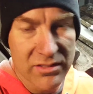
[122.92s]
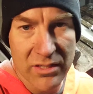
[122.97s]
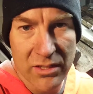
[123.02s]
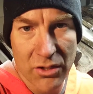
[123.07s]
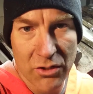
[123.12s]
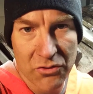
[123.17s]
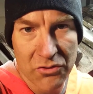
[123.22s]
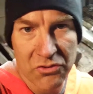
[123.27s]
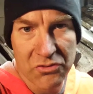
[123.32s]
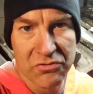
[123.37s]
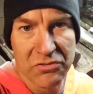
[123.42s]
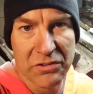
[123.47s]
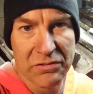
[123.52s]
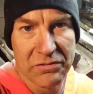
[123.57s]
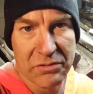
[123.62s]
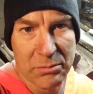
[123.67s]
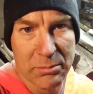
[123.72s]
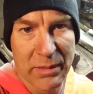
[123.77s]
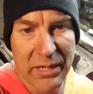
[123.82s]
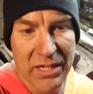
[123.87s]
say over 50
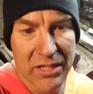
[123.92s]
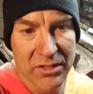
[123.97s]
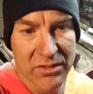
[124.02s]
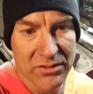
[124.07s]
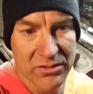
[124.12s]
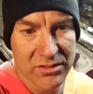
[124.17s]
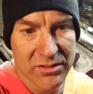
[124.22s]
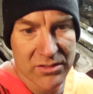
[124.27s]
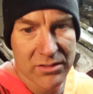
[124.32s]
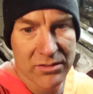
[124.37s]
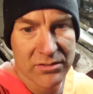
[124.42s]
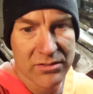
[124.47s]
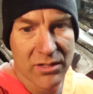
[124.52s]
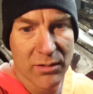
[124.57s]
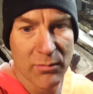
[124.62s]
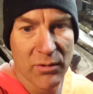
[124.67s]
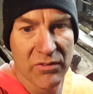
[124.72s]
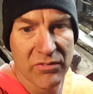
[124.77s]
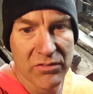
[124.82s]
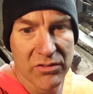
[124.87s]
pounds. Some
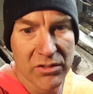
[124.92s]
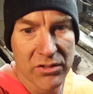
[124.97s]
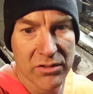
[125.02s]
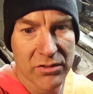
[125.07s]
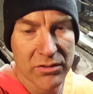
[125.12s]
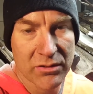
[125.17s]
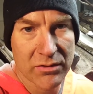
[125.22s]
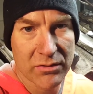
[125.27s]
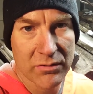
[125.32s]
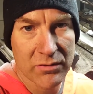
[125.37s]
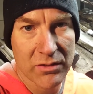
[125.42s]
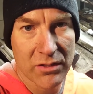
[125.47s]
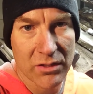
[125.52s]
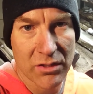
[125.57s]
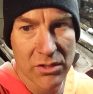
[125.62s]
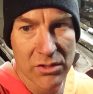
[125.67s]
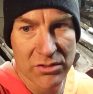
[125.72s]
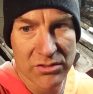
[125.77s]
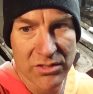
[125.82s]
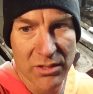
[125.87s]
of the
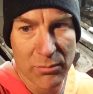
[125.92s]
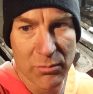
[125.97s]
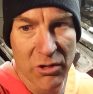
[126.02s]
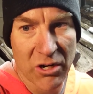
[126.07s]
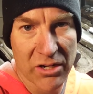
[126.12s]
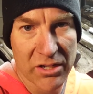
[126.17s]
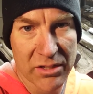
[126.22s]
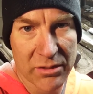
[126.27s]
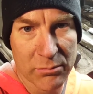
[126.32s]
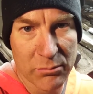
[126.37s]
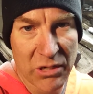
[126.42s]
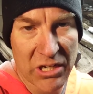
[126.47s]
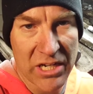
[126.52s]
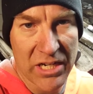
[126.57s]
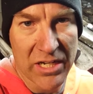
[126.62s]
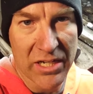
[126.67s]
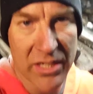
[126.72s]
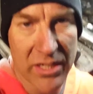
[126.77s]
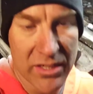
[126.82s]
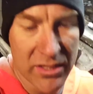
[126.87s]
loads I brought in by
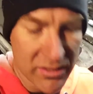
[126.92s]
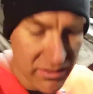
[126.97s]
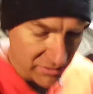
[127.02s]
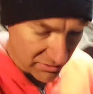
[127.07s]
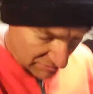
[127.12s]
hand.